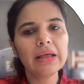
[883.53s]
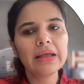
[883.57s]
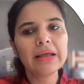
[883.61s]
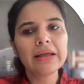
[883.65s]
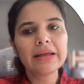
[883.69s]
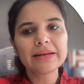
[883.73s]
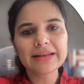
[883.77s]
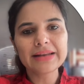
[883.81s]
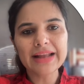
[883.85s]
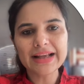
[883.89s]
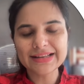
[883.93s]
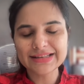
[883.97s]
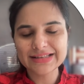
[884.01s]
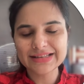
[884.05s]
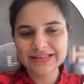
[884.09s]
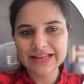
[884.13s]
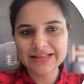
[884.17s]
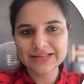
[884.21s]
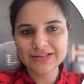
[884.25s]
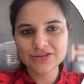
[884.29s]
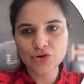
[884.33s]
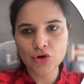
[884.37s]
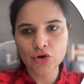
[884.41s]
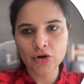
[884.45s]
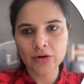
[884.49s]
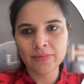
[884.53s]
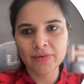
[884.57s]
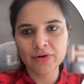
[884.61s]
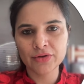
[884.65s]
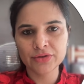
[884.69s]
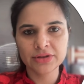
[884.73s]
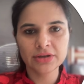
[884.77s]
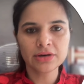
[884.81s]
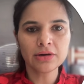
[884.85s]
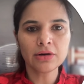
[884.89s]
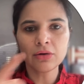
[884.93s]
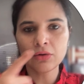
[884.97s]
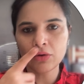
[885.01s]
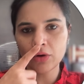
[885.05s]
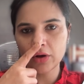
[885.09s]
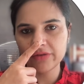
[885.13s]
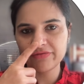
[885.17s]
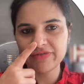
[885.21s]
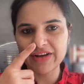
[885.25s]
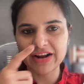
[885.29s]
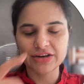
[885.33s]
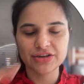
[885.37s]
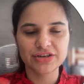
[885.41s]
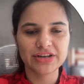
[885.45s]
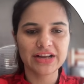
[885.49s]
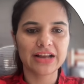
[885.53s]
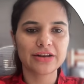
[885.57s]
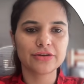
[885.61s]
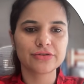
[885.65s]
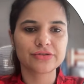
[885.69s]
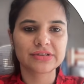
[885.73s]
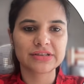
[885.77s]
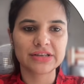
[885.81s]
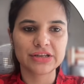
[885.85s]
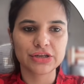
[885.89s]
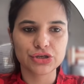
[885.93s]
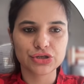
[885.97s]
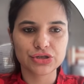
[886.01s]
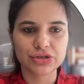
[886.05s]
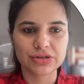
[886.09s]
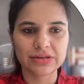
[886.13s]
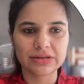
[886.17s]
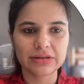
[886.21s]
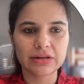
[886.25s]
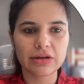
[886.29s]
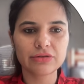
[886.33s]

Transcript: Next, let's talk about the olfactory hallucination.